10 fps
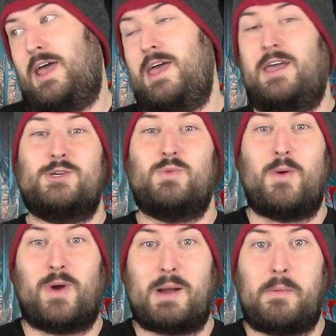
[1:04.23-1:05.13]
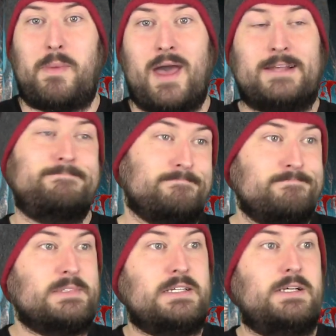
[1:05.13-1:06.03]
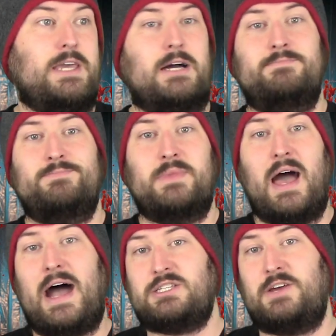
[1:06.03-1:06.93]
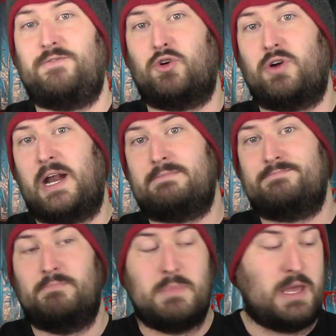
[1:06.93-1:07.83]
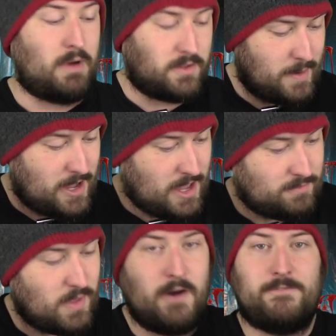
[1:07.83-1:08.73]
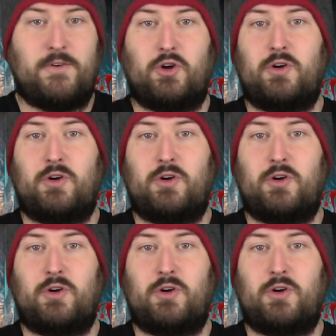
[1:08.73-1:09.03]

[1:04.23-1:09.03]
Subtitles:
hey, guess what, we're coming back. Yeah, I take full credit. Me and Mother Mayhem, full